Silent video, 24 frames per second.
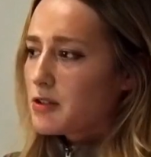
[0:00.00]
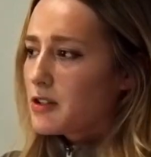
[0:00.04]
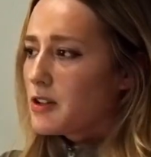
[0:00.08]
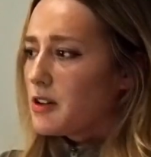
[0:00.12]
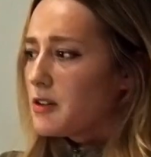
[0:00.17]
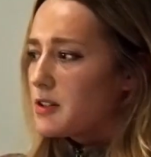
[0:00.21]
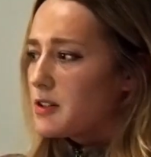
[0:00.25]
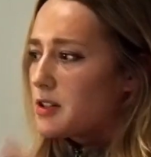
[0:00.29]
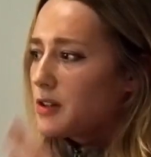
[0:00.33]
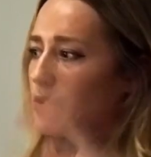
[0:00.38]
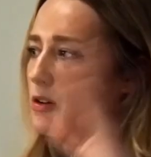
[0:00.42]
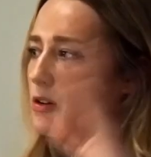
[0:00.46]

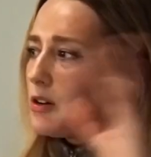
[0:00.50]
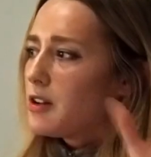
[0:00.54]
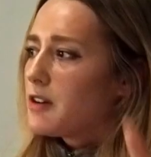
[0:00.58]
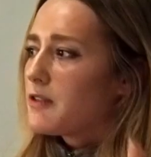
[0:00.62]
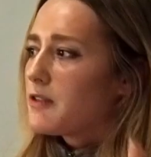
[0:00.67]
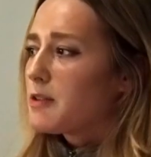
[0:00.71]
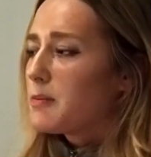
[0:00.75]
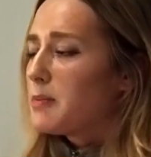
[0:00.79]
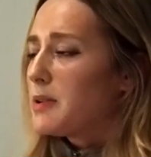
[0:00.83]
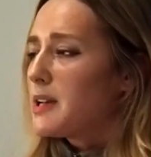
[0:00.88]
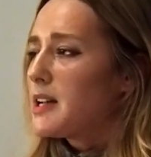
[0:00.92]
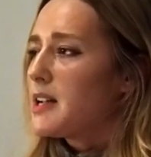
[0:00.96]
closing all over
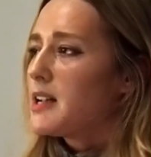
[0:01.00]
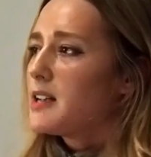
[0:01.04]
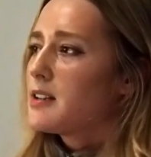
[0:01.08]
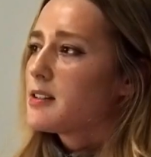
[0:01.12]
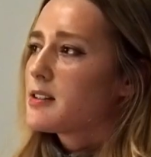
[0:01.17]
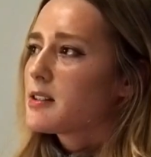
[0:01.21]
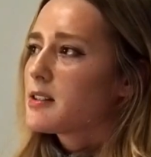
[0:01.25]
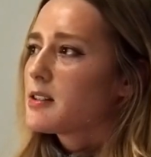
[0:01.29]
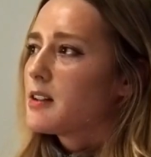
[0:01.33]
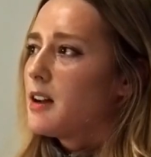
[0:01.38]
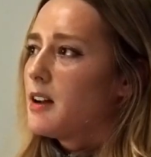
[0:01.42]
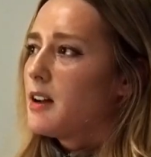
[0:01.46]
the
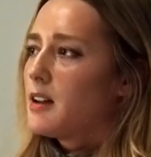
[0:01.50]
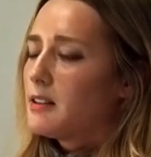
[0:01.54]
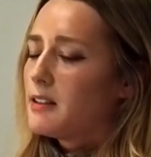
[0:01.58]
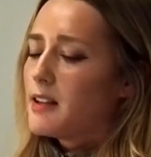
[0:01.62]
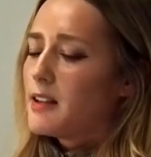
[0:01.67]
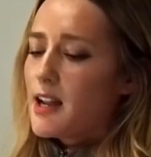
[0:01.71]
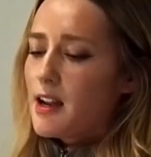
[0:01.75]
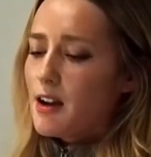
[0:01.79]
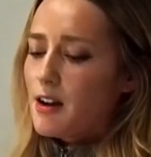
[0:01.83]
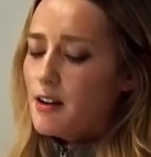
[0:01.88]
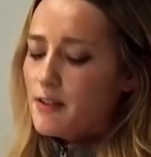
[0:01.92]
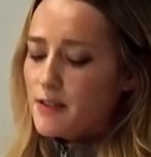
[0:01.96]
place,
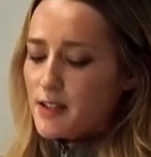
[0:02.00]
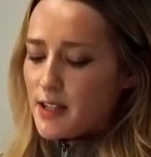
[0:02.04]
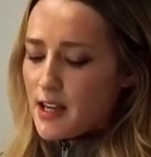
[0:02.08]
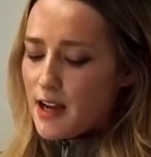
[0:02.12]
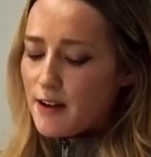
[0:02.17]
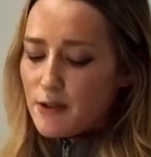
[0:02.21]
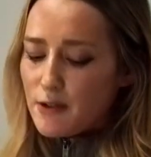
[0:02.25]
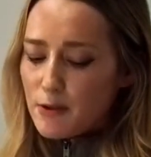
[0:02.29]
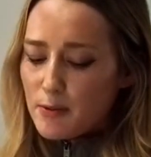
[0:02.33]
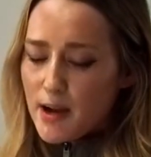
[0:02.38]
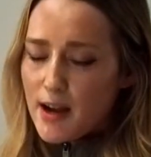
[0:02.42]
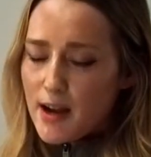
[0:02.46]
layoffs
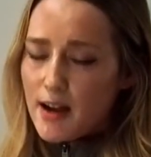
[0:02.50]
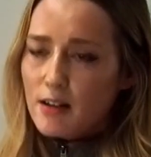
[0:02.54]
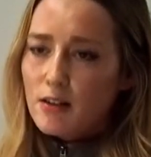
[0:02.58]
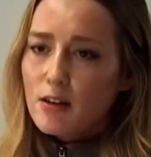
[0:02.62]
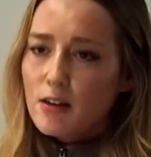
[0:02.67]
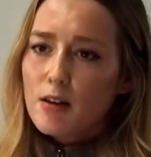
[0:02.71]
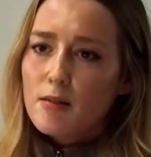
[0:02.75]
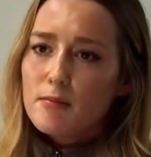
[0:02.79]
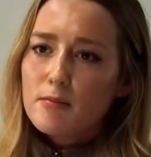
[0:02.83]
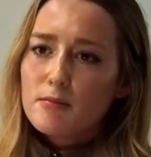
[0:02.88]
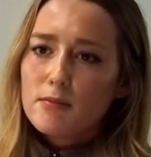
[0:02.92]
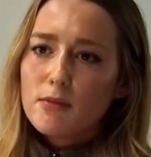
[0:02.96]
everywhere,
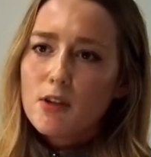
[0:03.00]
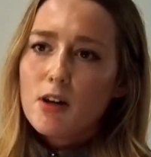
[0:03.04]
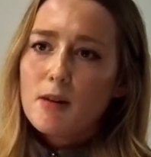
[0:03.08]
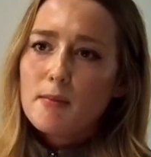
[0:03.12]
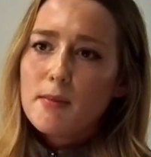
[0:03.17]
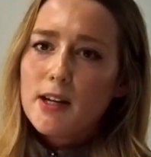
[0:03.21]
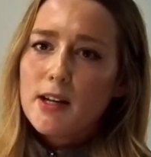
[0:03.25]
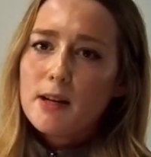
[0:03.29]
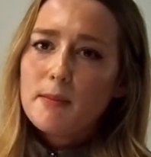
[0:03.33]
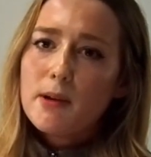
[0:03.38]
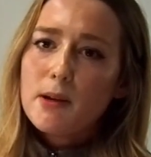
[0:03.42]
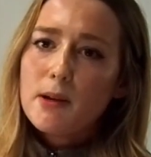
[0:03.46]
not
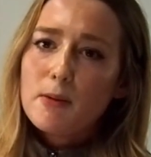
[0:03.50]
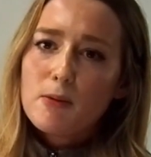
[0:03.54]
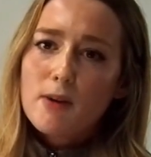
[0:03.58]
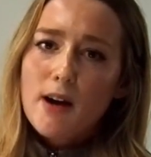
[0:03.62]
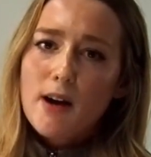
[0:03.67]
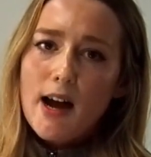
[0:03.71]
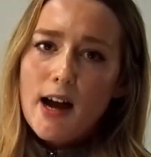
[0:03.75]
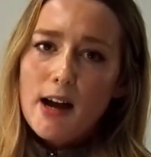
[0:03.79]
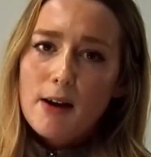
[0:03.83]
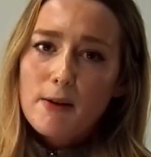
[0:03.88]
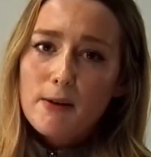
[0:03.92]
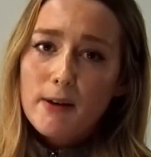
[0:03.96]
many people were
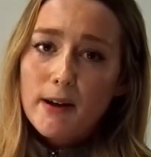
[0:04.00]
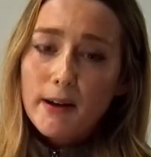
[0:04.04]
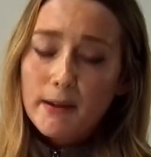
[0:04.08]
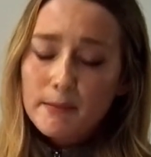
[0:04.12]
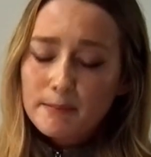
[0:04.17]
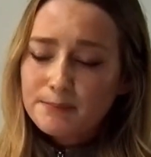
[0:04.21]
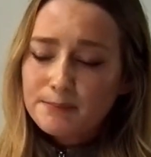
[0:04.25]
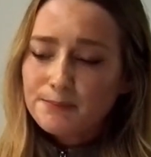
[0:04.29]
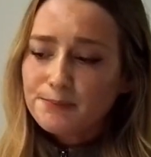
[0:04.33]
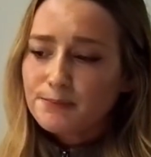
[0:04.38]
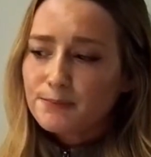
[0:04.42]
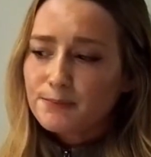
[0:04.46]

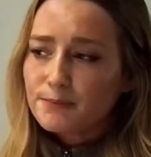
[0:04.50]
hiring.